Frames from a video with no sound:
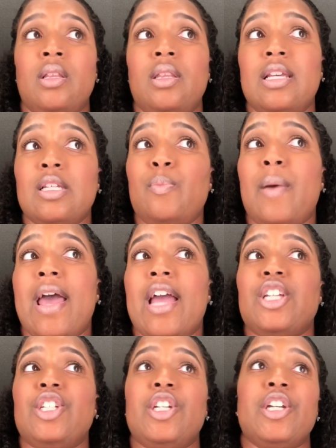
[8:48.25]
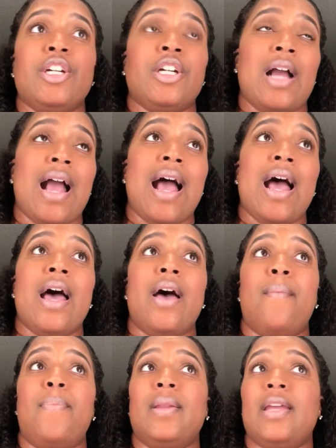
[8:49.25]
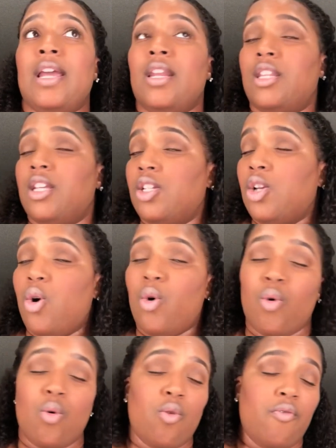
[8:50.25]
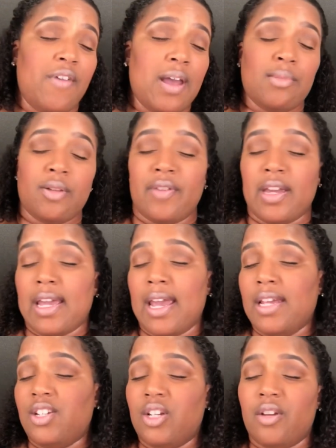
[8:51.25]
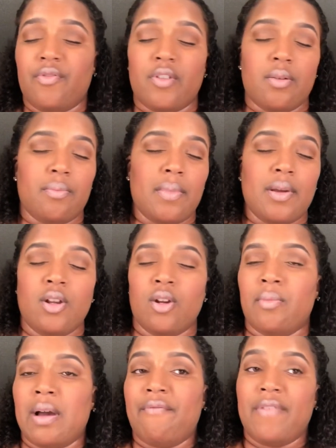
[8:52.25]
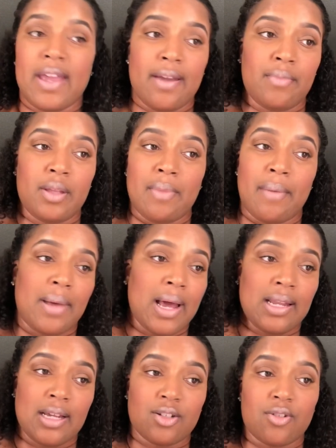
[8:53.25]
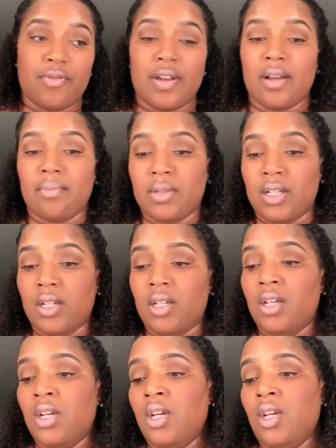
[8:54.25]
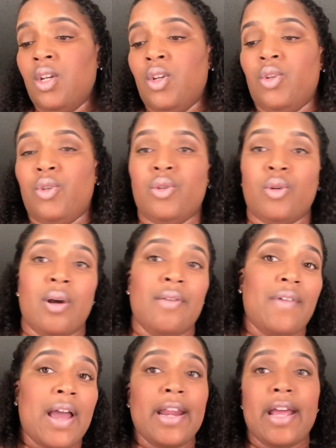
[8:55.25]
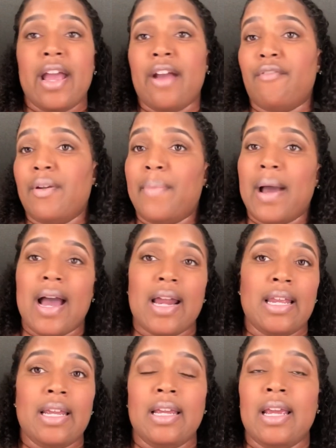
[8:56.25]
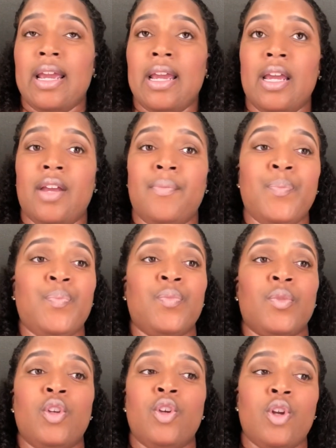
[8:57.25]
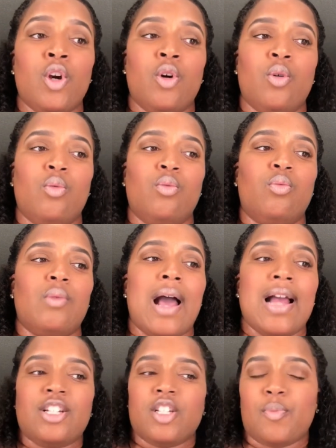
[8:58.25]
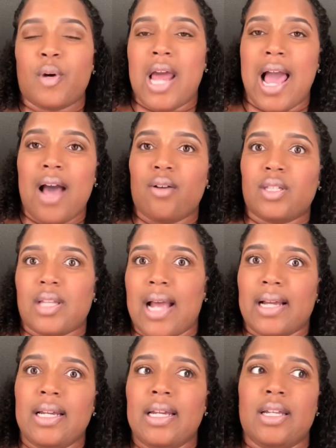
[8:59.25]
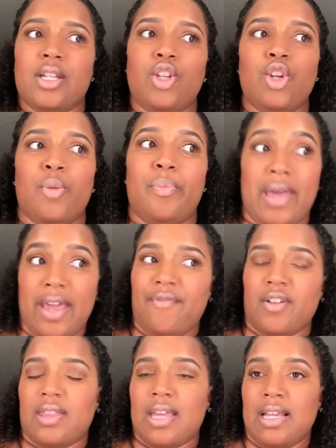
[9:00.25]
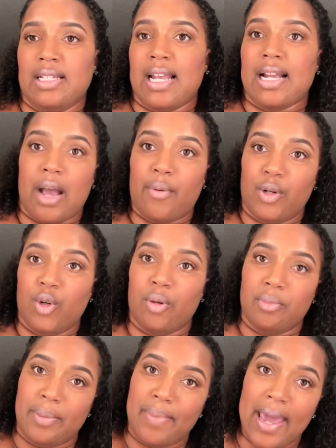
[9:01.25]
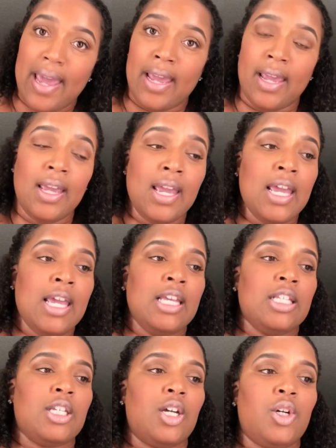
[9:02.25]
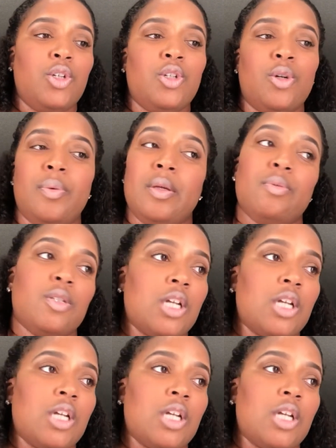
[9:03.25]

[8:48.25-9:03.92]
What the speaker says: this past year, I planned this whole family vacation for, my family, my biological family, invited everybody, and, I just bought a house, so I couldn't, pay for things like I would normally pay. So, people